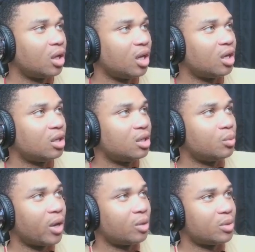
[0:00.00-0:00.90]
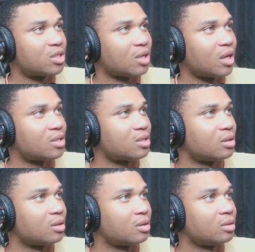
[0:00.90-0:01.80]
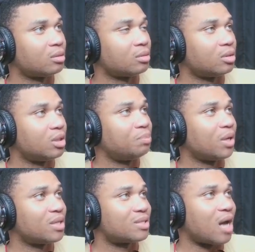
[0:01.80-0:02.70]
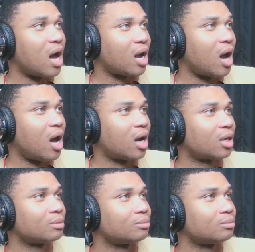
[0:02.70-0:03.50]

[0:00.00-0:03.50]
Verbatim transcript: Any way we slice it. He plays Doc Ock.